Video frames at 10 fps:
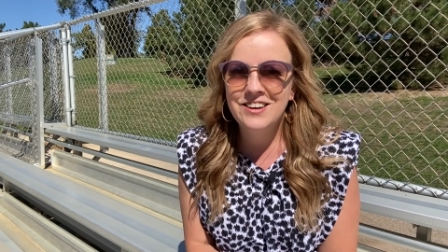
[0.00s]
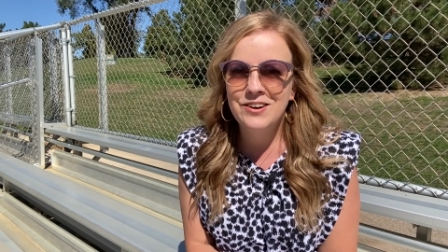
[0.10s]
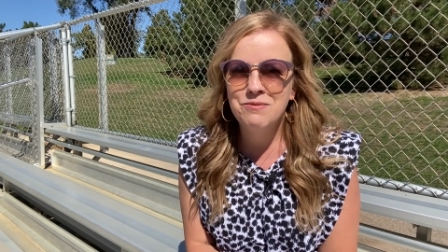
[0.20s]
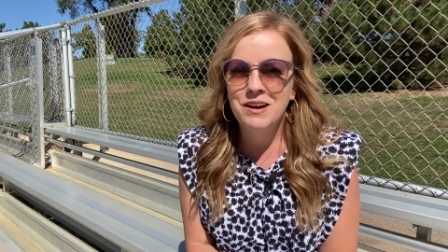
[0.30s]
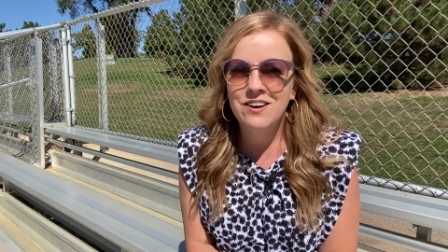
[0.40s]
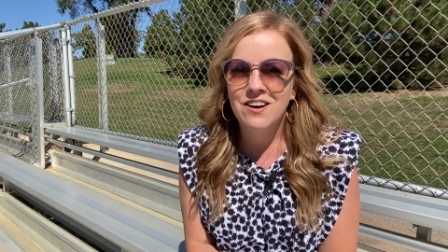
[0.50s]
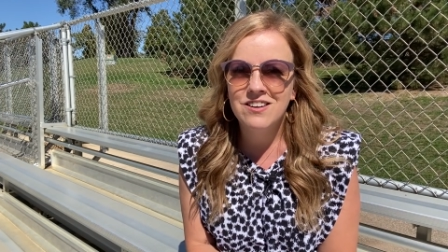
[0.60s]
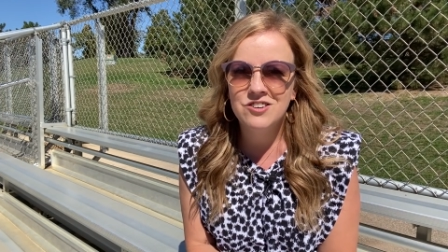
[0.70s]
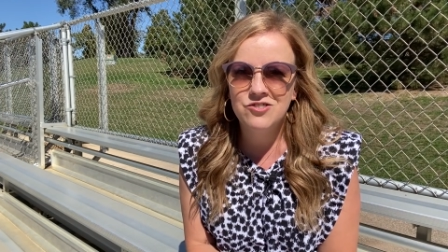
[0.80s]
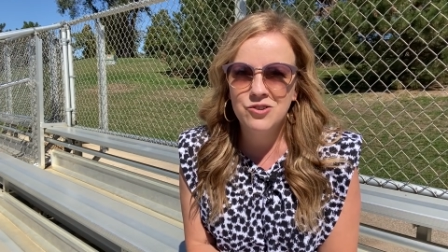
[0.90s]
there in my
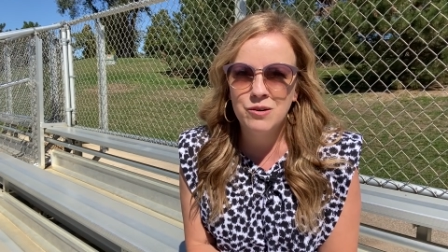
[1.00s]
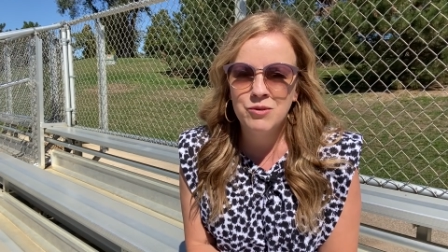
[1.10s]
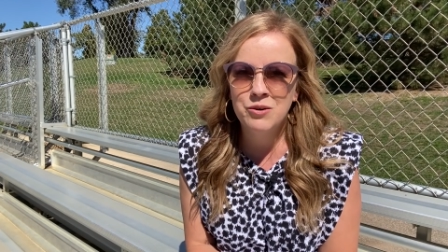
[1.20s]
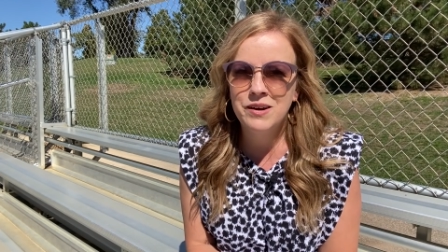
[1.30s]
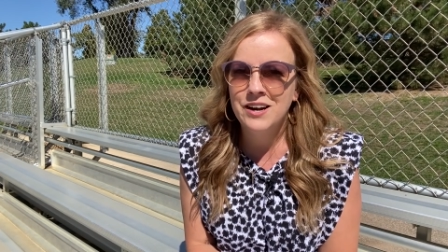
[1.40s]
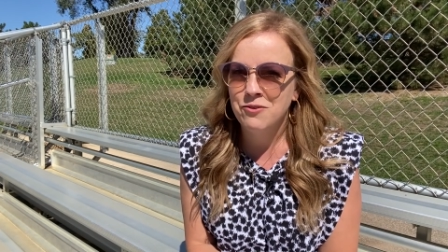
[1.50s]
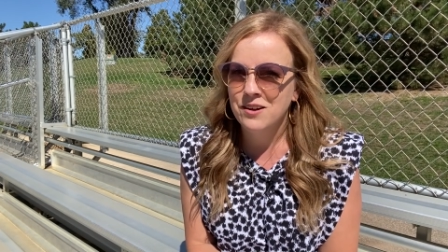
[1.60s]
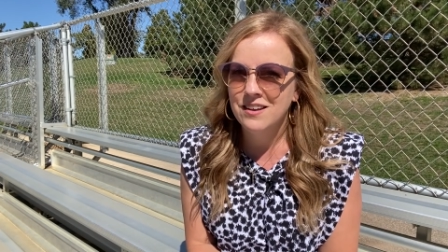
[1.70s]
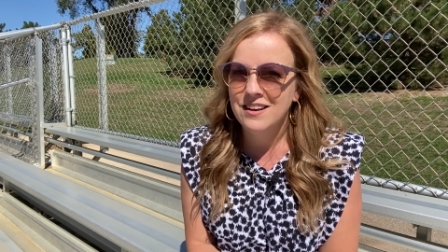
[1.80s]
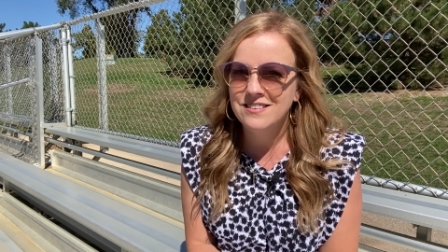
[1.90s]
college dorm room and I
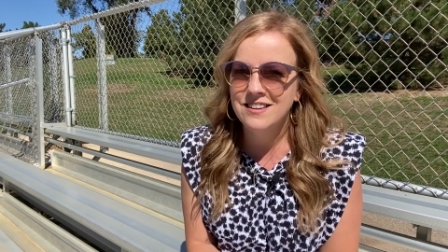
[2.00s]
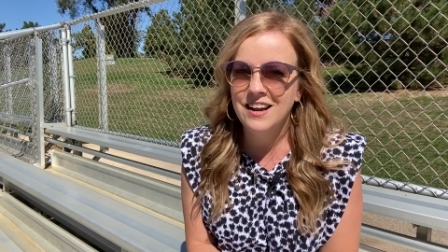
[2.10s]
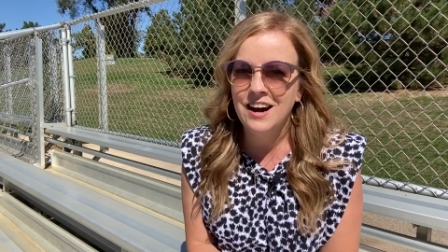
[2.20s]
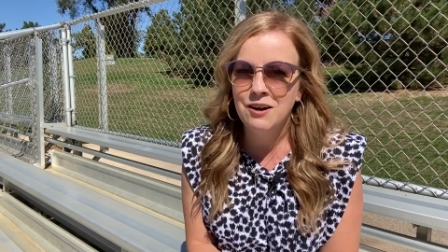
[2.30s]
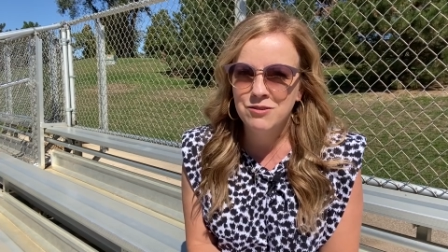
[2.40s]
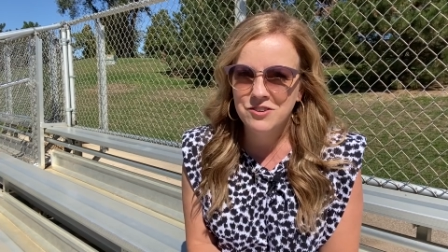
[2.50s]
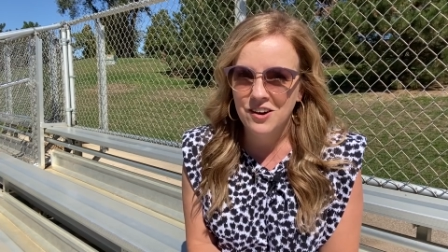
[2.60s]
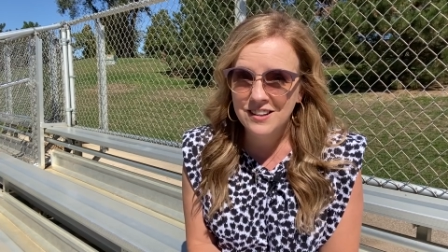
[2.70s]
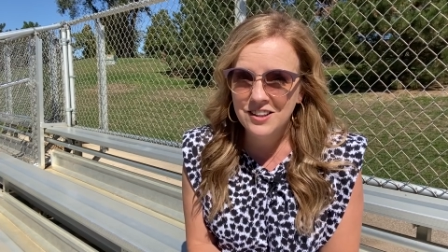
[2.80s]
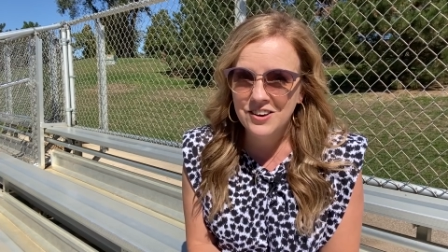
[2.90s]
realized that I was
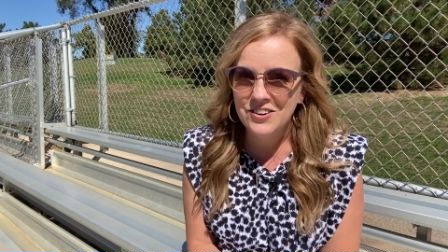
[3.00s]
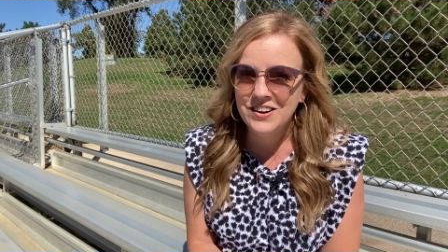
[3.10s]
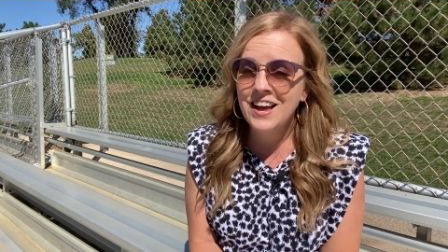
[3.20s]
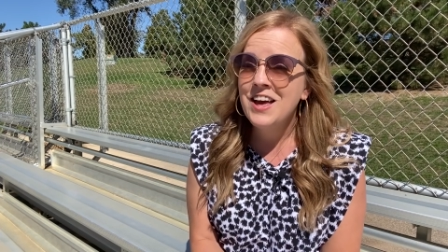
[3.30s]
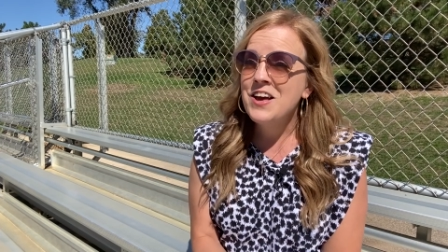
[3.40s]
all alone,